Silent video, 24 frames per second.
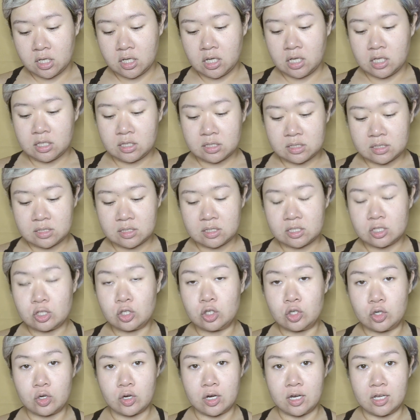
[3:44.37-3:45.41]
it's
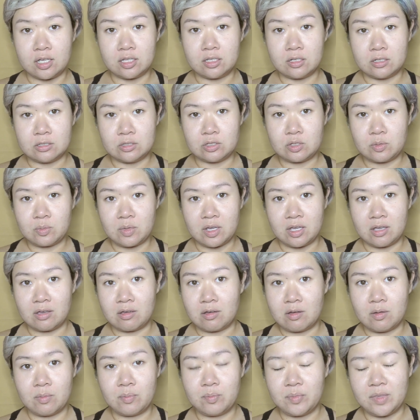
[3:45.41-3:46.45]
great under
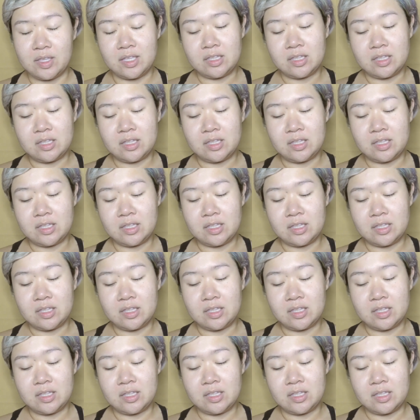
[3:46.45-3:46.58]
makeup.